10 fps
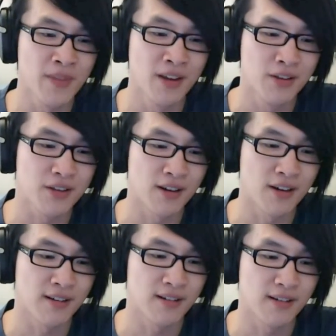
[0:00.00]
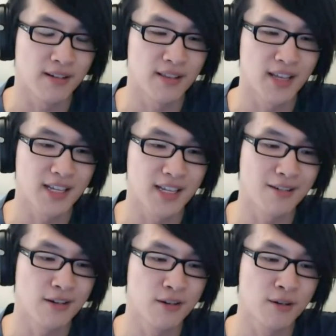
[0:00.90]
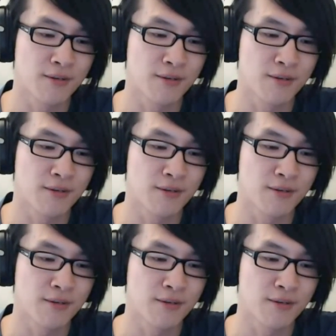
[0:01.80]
So there's no...